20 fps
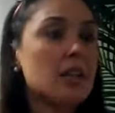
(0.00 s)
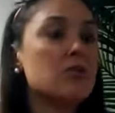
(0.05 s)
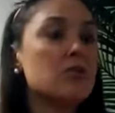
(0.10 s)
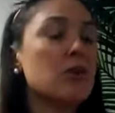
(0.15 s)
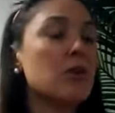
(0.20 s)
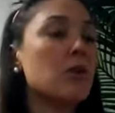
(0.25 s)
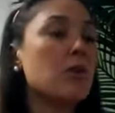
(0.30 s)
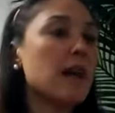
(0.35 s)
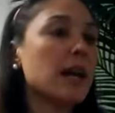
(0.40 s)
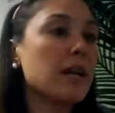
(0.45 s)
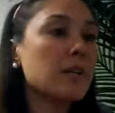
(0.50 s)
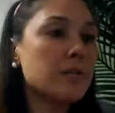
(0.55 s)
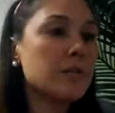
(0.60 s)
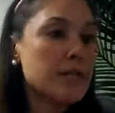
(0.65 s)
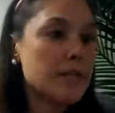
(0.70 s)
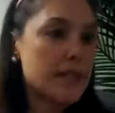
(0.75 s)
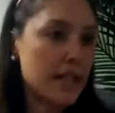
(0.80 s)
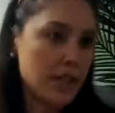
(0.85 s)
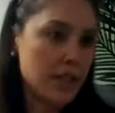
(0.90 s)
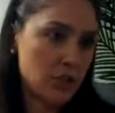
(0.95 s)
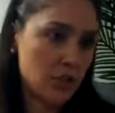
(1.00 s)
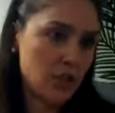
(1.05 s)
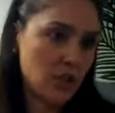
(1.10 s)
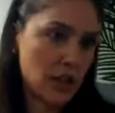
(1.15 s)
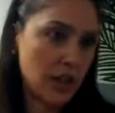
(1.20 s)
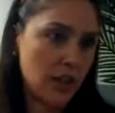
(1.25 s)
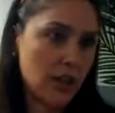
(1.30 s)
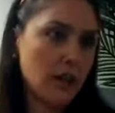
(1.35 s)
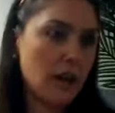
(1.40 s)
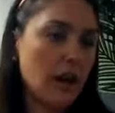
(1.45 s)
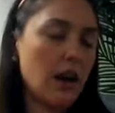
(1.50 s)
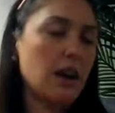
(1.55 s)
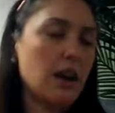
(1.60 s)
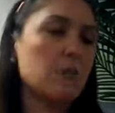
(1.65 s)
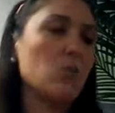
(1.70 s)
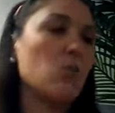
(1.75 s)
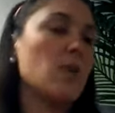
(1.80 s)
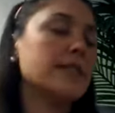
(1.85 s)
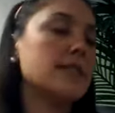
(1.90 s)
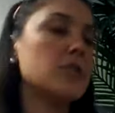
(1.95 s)
So the recommendation
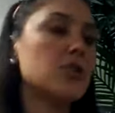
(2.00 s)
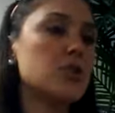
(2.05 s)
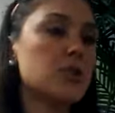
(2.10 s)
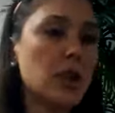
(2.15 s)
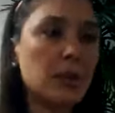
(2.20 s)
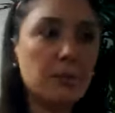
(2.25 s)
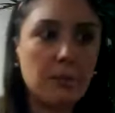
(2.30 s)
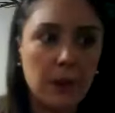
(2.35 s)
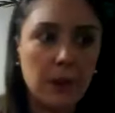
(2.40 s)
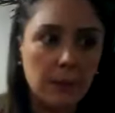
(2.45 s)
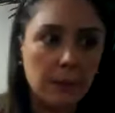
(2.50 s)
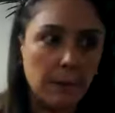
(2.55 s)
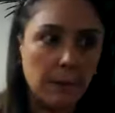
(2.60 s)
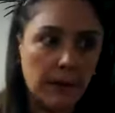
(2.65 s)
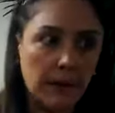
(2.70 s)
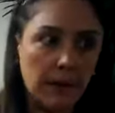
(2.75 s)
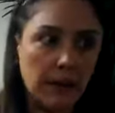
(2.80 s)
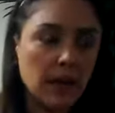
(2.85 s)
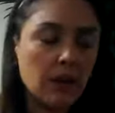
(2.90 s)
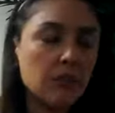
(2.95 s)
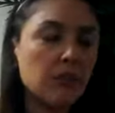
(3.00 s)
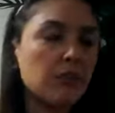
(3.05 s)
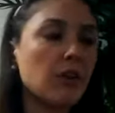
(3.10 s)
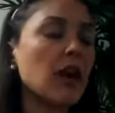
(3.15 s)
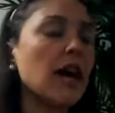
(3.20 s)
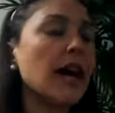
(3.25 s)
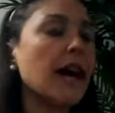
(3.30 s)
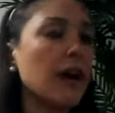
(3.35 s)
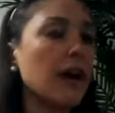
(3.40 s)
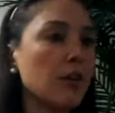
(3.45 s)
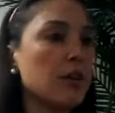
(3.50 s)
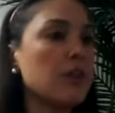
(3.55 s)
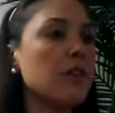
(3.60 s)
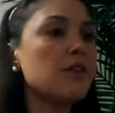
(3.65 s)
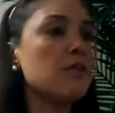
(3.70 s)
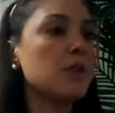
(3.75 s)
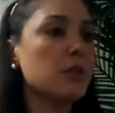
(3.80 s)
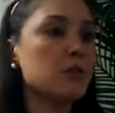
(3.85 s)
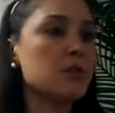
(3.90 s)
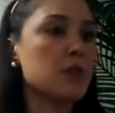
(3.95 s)
when to start pumping for a
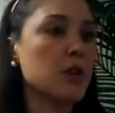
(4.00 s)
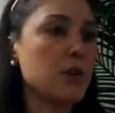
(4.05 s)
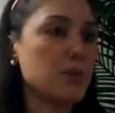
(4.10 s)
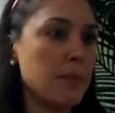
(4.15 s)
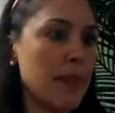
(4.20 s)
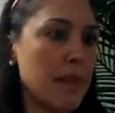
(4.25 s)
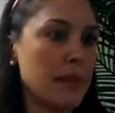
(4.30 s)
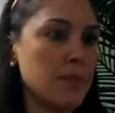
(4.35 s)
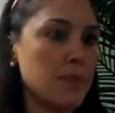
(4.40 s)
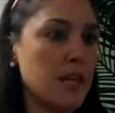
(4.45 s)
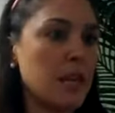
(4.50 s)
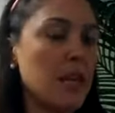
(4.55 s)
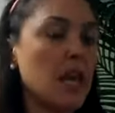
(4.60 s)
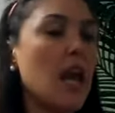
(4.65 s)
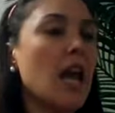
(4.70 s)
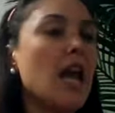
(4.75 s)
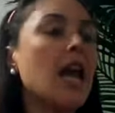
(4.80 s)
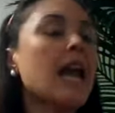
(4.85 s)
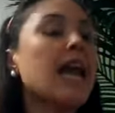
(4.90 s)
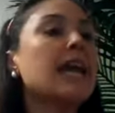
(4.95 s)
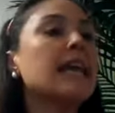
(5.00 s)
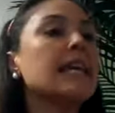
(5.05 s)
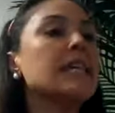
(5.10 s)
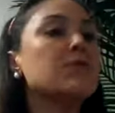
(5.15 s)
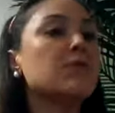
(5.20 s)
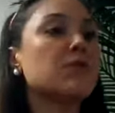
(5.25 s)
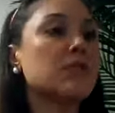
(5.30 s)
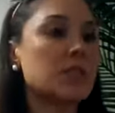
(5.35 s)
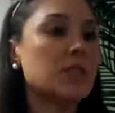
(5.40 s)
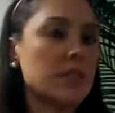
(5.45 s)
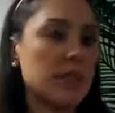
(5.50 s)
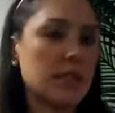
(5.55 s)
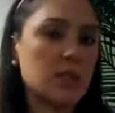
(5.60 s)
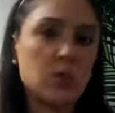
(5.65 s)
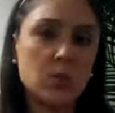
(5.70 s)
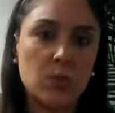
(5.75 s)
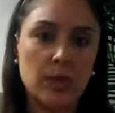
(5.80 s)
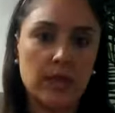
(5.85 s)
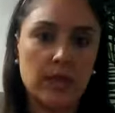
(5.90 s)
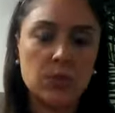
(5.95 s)
healthy full-term baby is for
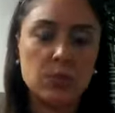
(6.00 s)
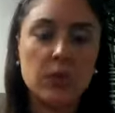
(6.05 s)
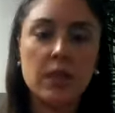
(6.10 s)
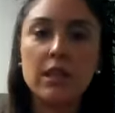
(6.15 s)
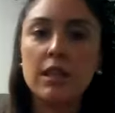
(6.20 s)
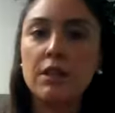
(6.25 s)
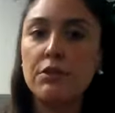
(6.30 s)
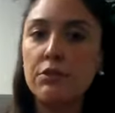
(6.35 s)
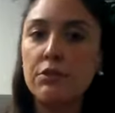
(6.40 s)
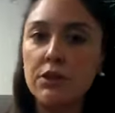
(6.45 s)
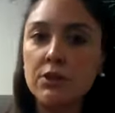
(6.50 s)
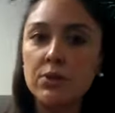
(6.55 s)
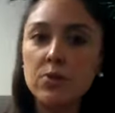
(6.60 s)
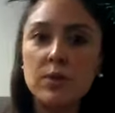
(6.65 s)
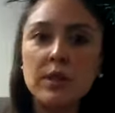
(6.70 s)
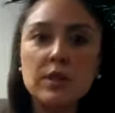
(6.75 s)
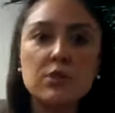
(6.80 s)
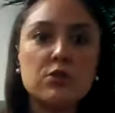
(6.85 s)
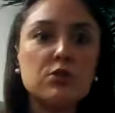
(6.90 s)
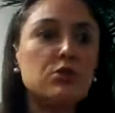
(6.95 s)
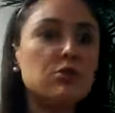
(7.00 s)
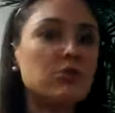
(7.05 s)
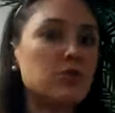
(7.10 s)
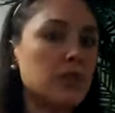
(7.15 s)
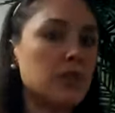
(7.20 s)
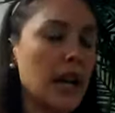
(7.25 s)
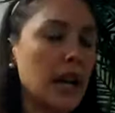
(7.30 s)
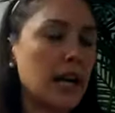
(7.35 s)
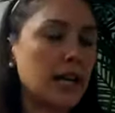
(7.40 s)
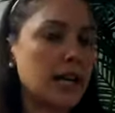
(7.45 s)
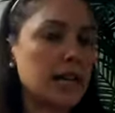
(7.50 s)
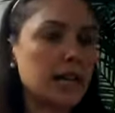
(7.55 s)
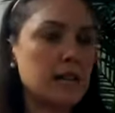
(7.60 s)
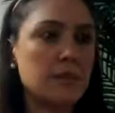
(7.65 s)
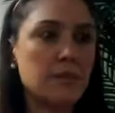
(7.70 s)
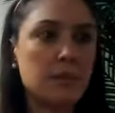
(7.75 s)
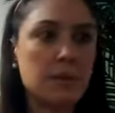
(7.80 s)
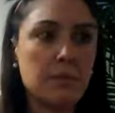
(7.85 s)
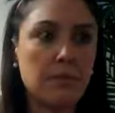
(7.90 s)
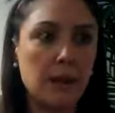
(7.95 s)
6 weeks. Within the first weeks, you do not need
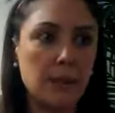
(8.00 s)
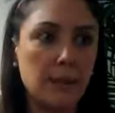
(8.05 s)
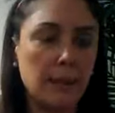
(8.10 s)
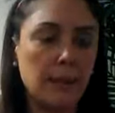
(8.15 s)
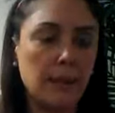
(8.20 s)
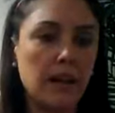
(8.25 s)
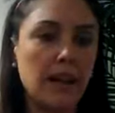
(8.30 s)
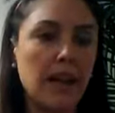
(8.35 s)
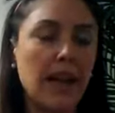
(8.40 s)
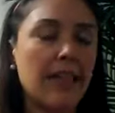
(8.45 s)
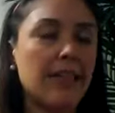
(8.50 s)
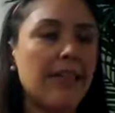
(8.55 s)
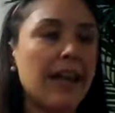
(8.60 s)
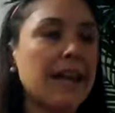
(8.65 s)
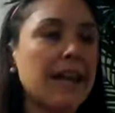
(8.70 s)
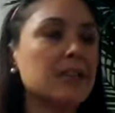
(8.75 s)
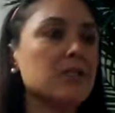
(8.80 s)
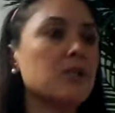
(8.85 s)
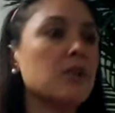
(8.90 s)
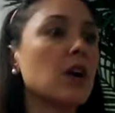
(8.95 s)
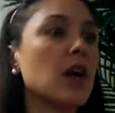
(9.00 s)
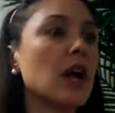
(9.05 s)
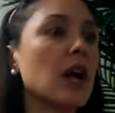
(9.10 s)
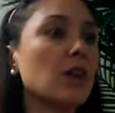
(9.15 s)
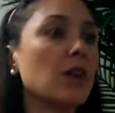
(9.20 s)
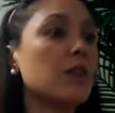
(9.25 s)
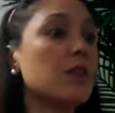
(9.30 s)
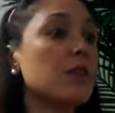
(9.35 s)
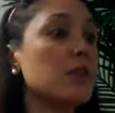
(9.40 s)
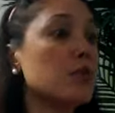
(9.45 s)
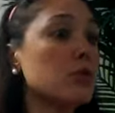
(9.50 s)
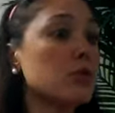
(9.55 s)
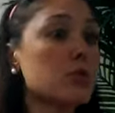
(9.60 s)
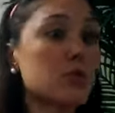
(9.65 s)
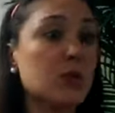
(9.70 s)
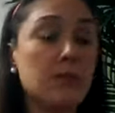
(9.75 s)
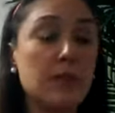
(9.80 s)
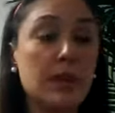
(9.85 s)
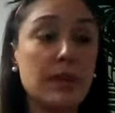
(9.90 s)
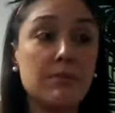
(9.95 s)
to be pumping. And that is for healthy
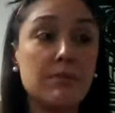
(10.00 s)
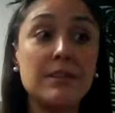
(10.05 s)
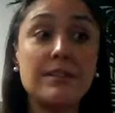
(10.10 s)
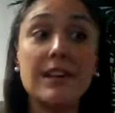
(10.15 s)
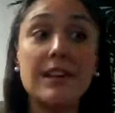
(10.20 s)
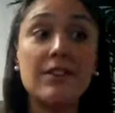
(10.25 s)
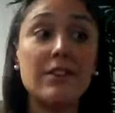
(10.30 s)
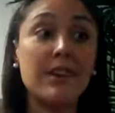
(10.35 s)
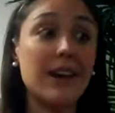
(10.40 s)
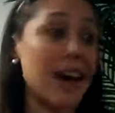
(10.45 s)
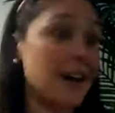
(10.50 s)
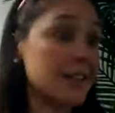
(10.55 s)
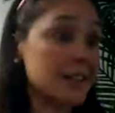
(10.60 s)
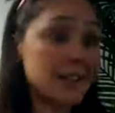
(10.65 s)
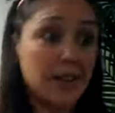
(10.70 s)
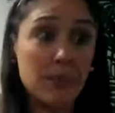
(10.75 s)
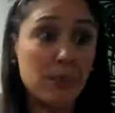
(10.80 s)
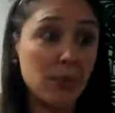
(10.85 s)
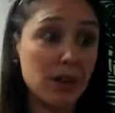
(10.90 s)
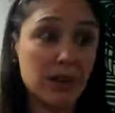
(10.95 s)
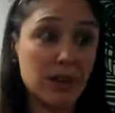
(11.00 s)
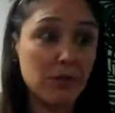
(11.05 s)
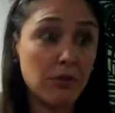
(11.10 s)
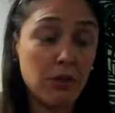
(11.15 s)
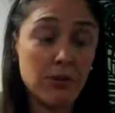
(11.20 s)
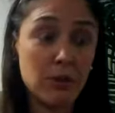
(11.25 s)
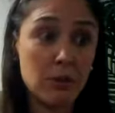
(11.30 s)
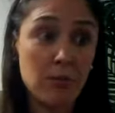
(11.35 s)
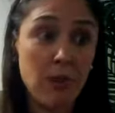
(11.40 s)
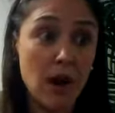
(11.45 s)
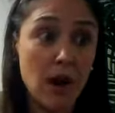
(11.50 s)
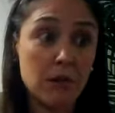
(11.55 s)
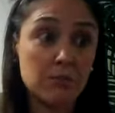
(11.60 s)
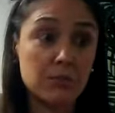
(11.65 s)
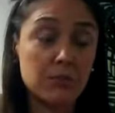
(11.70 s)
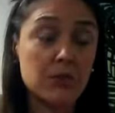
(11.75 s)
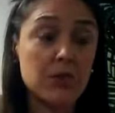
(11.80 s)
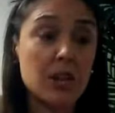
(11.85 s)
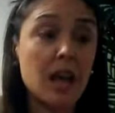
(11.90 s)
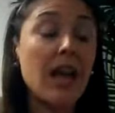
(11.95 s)
full-term babies that are not separated from their
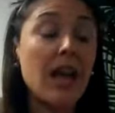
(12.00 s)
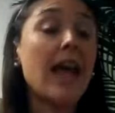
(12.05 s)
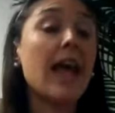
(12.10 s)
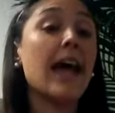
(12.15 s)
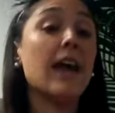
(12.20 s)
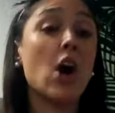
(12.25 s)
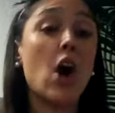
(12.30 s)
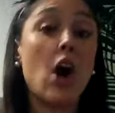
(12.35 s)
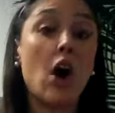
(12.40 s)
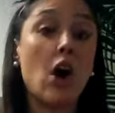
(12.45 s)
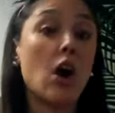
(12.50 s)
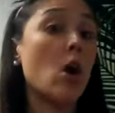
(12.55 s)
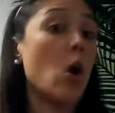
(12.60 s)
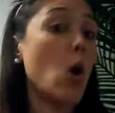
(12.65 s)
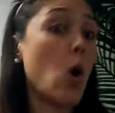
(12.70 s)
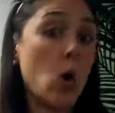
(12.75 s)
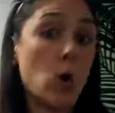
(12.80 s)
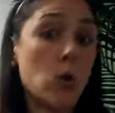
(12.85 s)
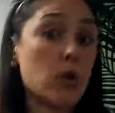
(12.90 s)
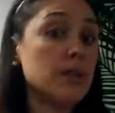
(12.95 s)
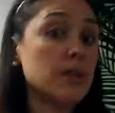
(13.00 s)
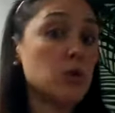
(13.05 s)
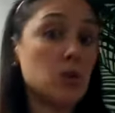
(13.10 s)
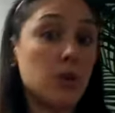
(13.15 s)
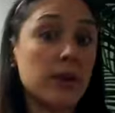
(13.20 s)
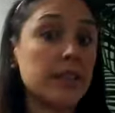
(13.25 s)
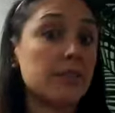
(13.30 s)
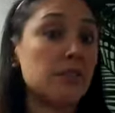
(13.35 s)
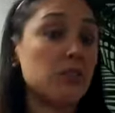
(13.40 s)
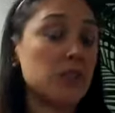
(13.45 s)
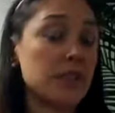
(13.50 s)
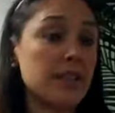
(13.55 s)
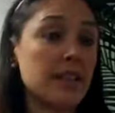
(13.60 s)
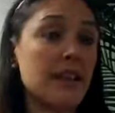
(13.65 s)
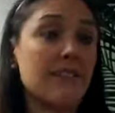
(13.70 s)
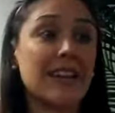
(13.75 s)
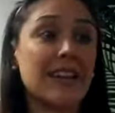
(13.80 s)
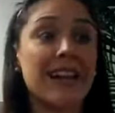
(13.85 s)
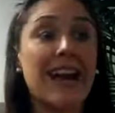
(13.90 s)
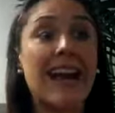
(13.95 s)
moms and are always
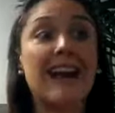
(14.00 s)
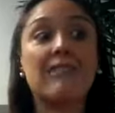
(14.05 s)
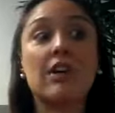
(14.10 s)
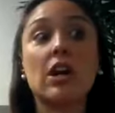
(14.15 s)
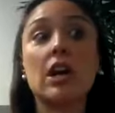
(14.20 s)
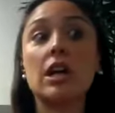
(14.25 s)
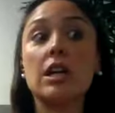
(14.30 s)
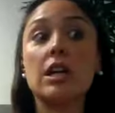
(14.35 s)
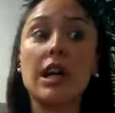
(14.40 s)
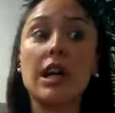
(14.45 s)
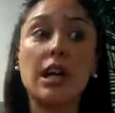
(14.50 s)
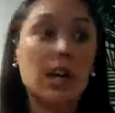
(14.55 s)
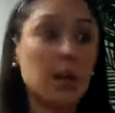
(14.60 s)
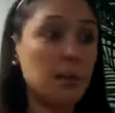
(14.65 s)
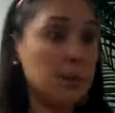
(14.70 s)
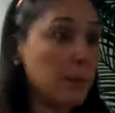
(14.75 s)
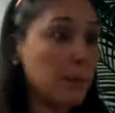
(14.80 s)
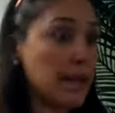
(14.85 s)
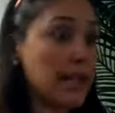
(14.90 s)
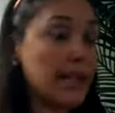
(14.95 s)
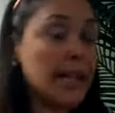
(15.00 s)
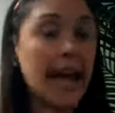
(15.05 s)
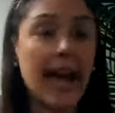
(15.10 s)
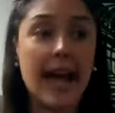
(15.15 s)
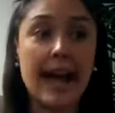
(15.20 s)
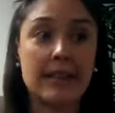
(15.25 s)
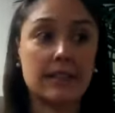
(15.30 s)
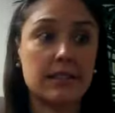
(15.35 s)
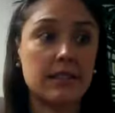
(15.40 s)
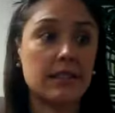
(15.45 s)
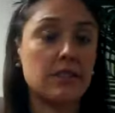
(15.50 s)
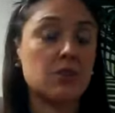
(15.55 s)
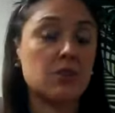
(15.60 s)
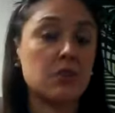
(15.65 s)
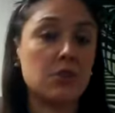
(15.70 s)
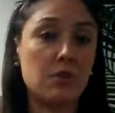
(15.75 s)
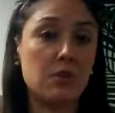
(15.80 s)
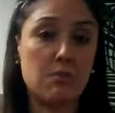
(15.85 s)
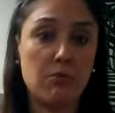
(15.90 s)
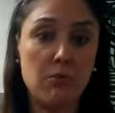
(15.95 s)
24/7 and have complete access
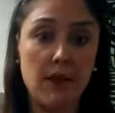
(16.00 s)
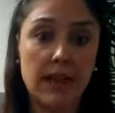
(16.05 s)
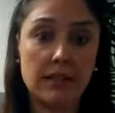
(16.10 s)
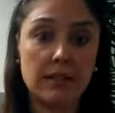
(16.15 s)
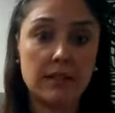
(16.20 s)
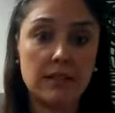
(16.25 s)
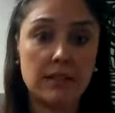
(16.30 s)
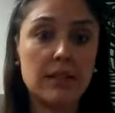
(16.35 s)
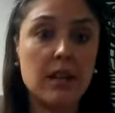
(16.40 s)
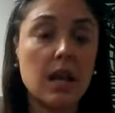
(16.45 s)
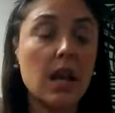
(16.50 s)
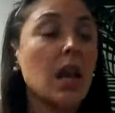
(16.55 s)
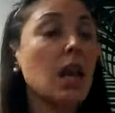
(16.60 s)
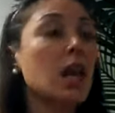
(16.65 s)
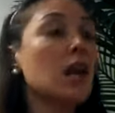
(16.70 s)
to the breast.